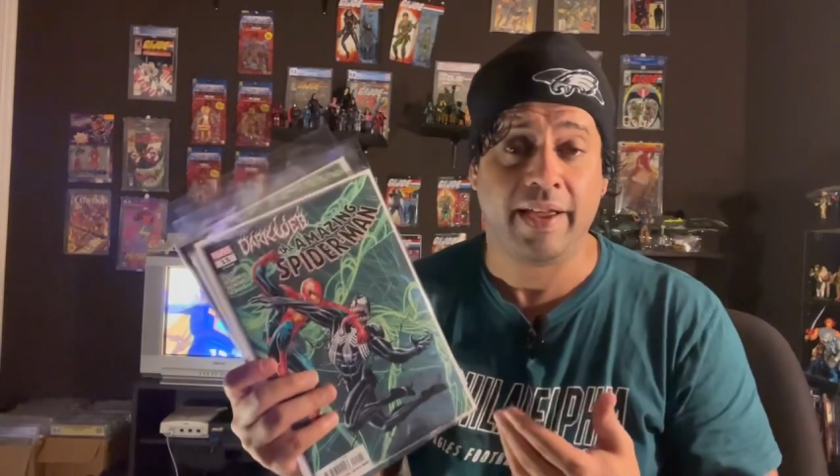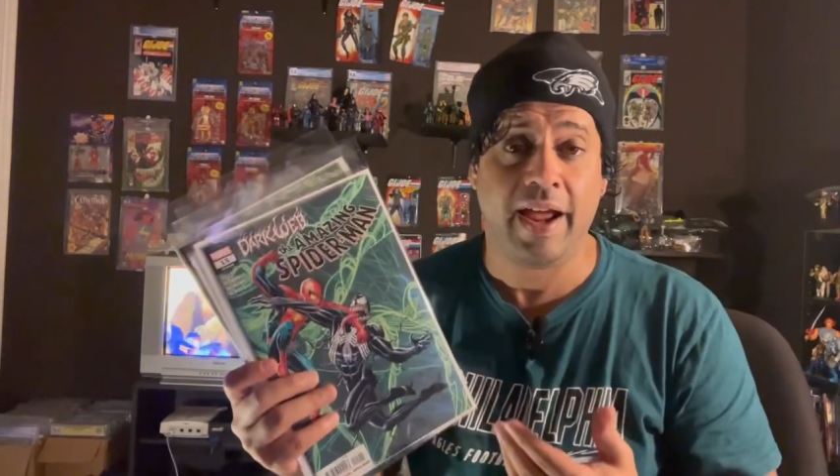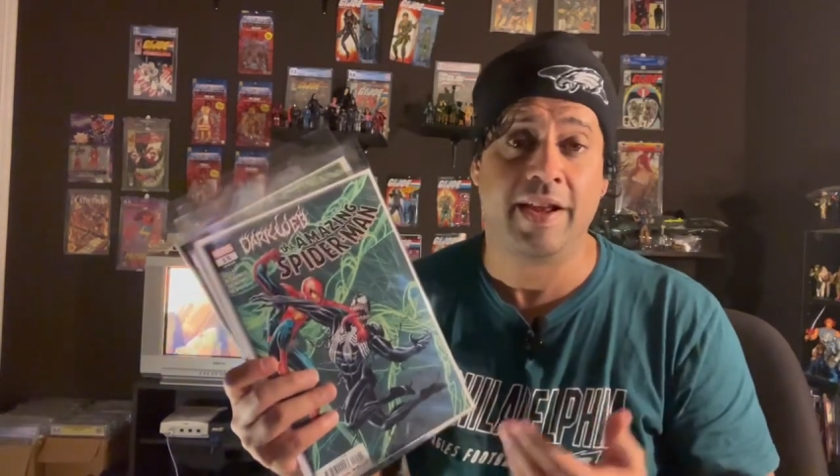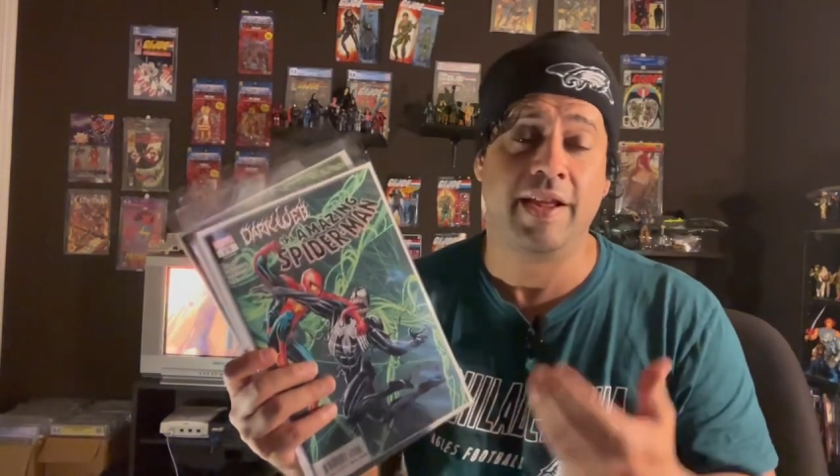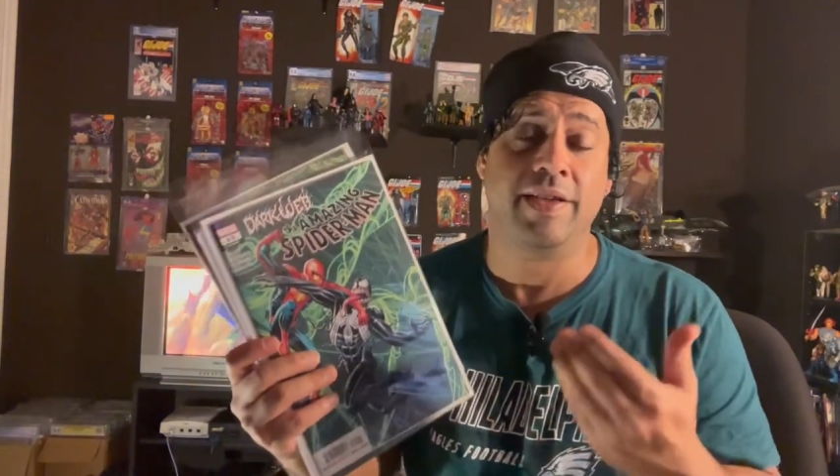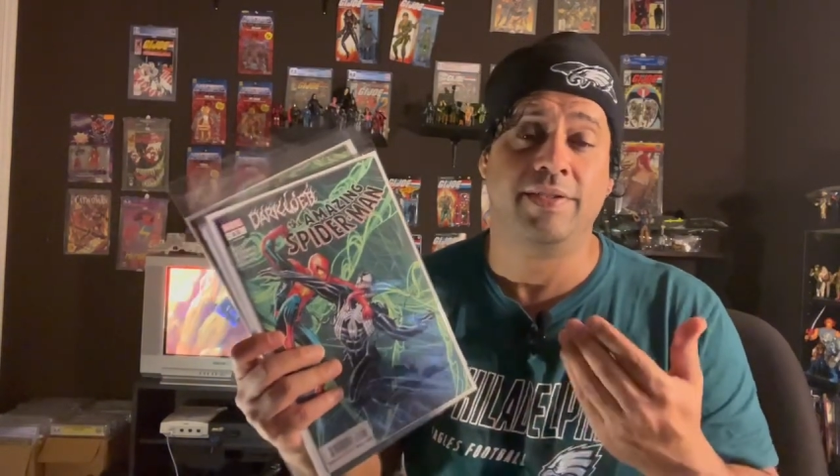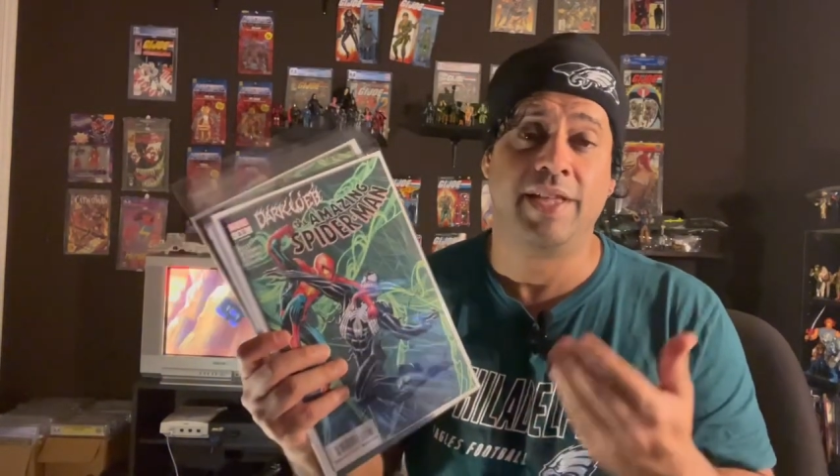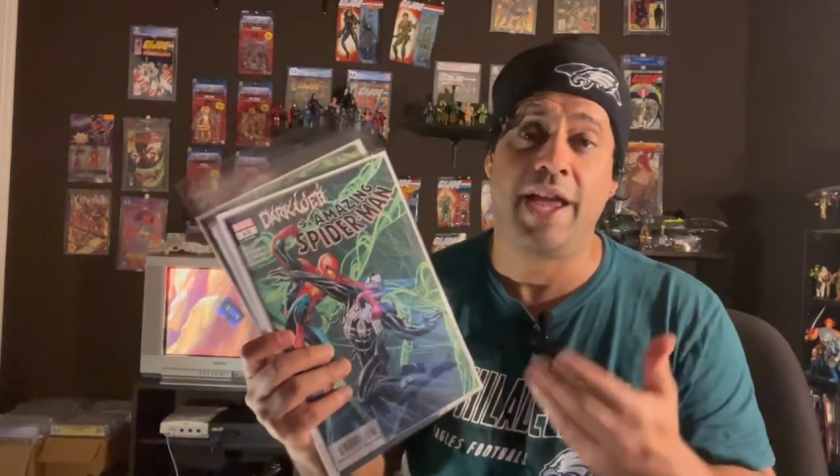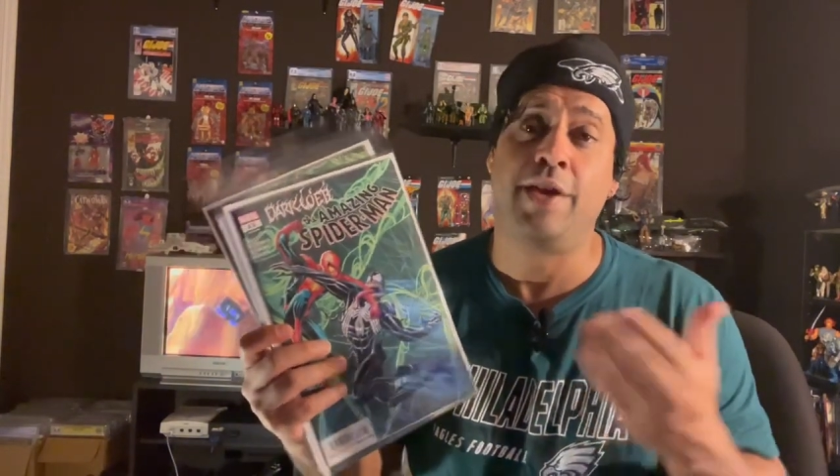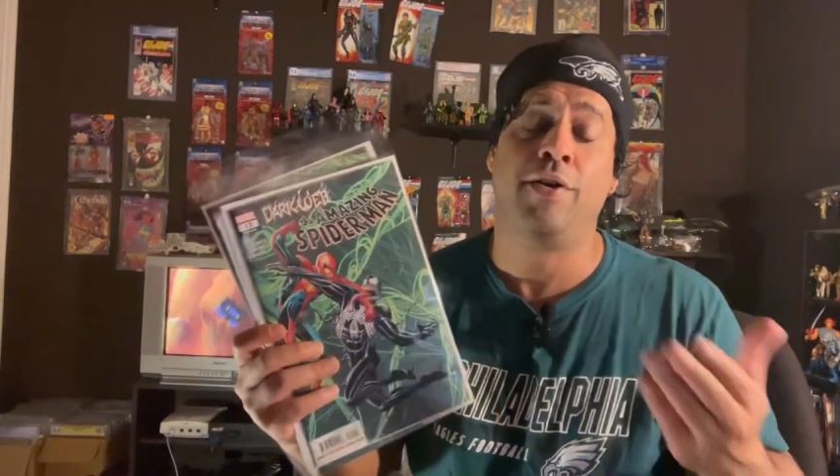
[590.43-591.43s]
and he's
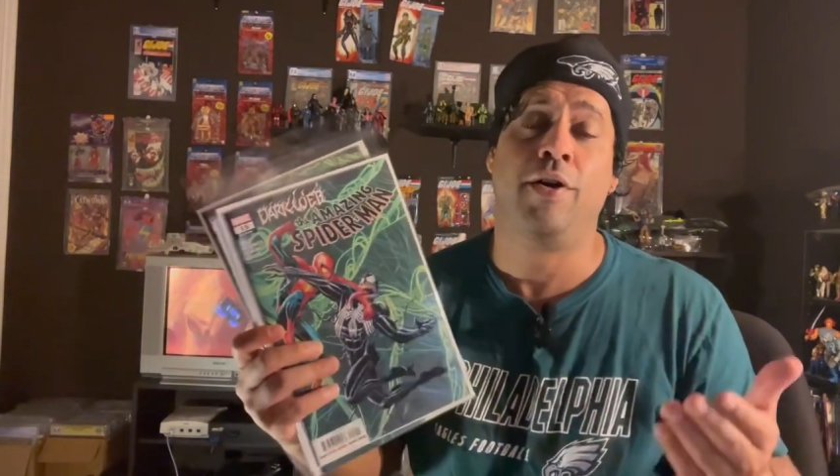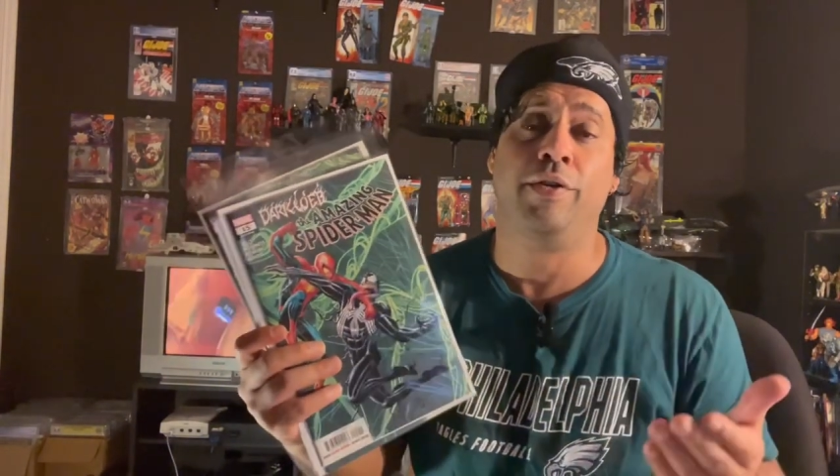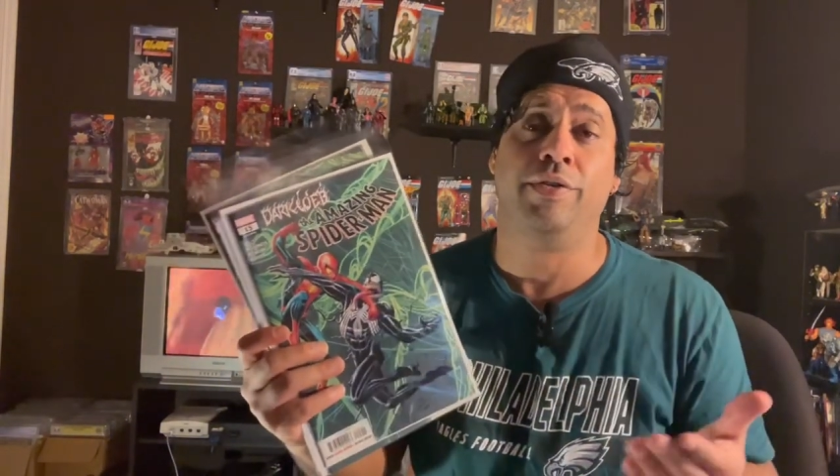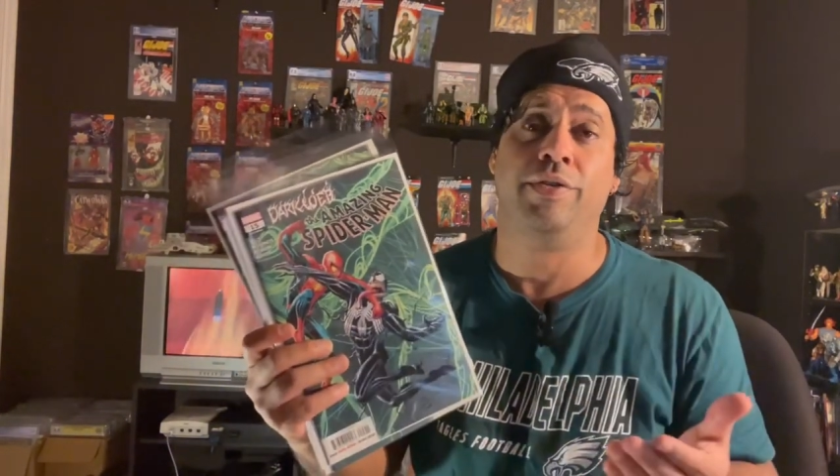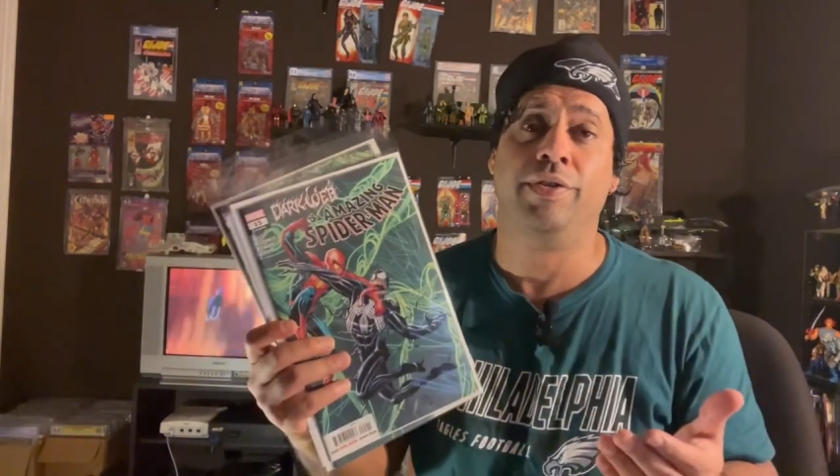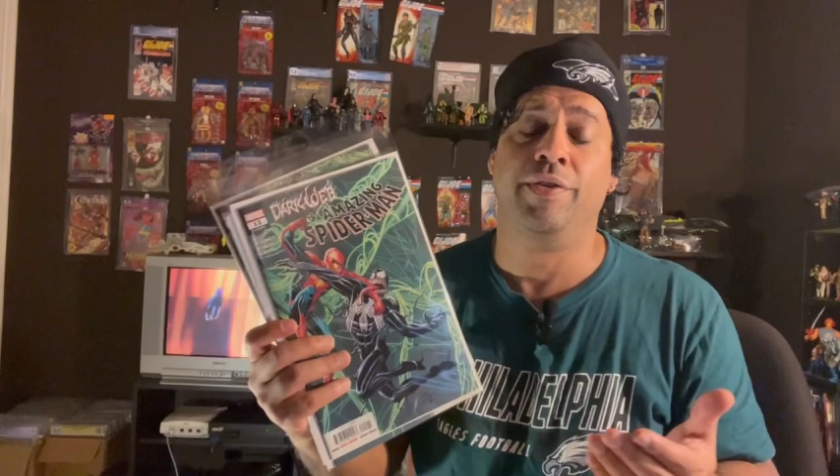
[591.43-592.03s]
taking on